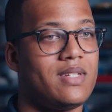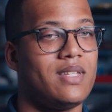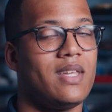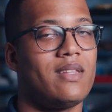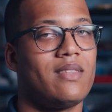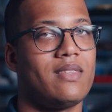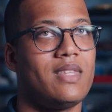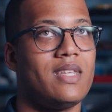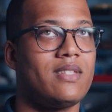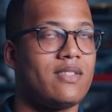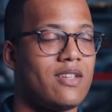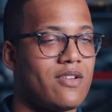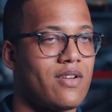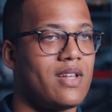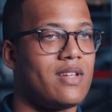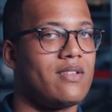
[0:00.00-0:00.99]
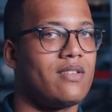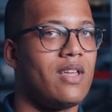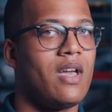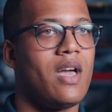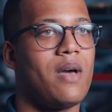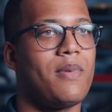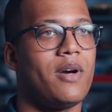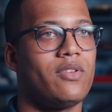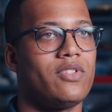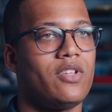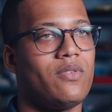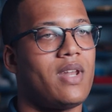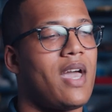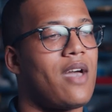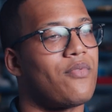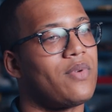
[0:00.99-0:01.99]
did this year in about two
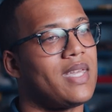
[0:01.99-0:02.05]
and a half